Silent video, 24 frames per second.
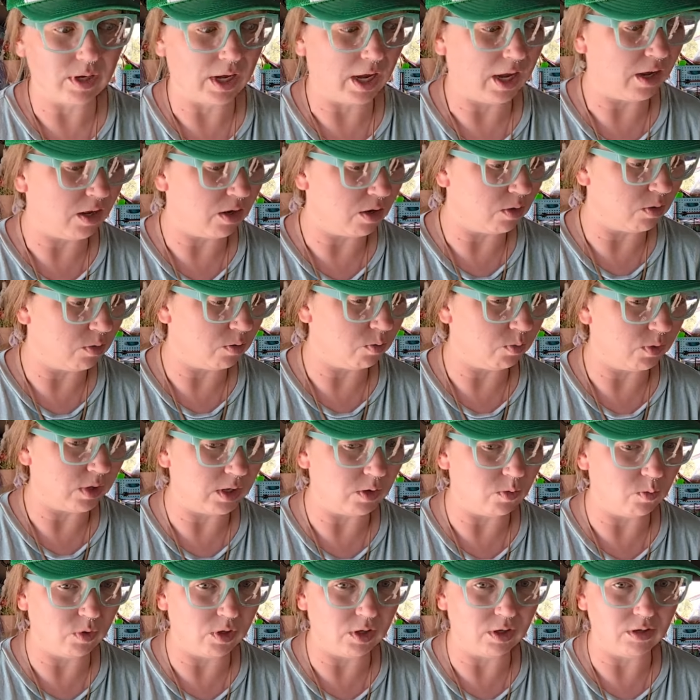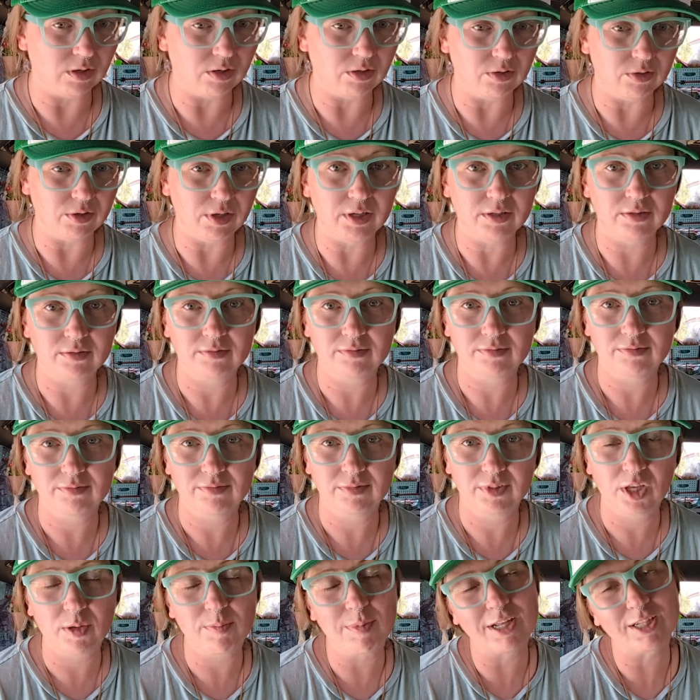now we will
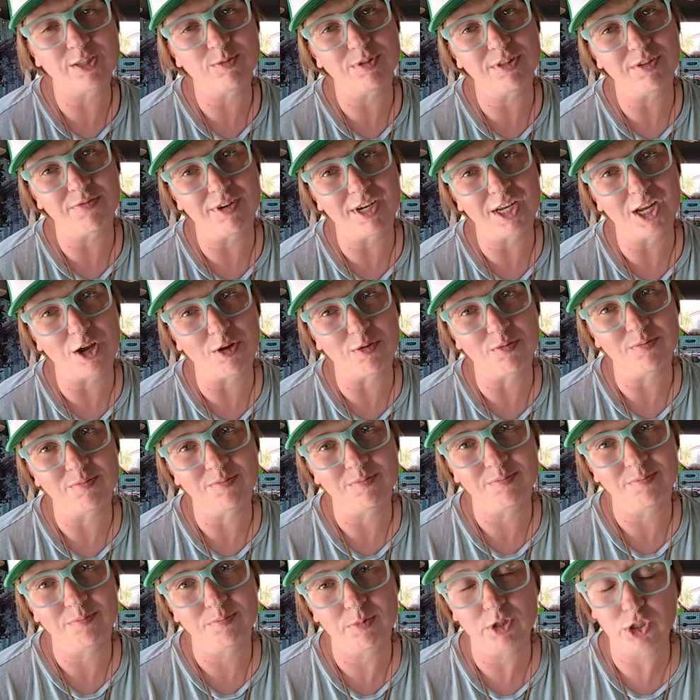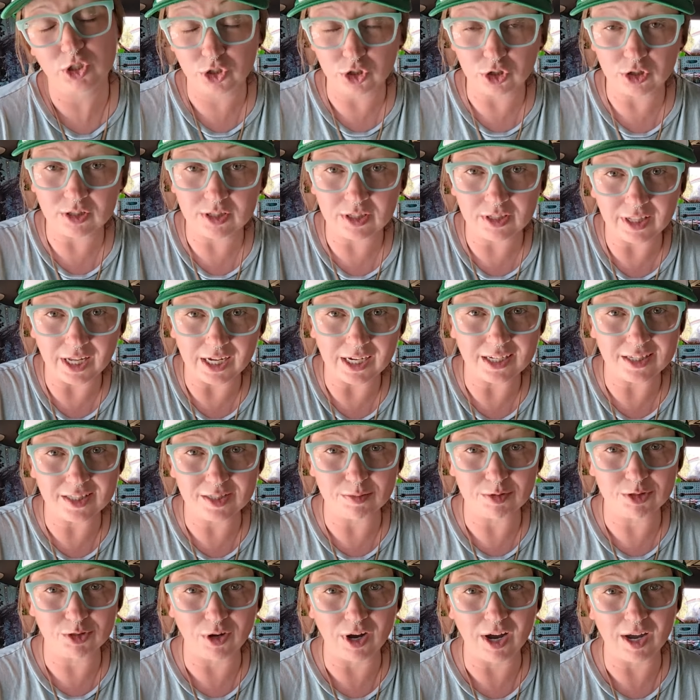commence with the video. Be sure to like and
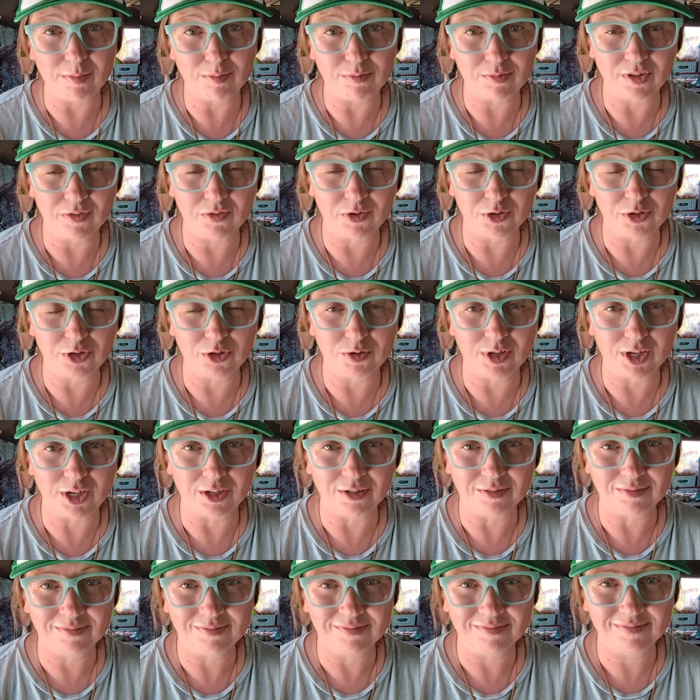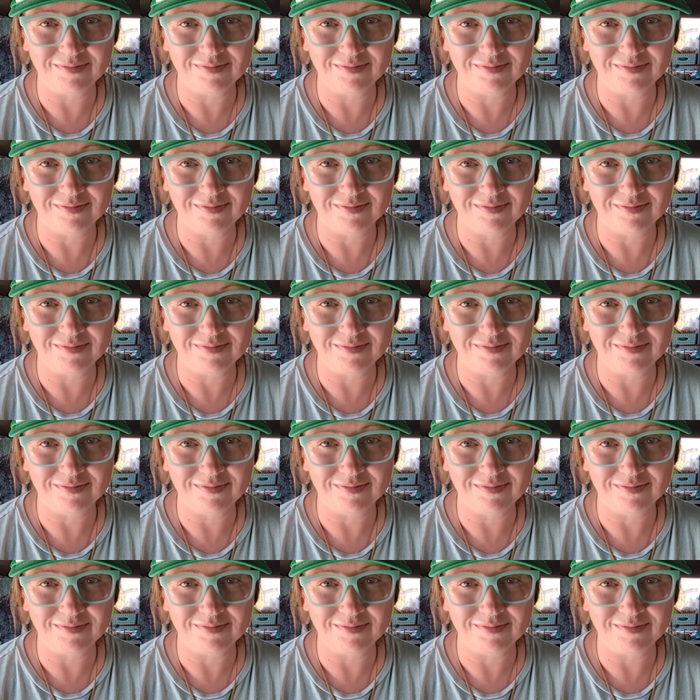subscribe if you're new here.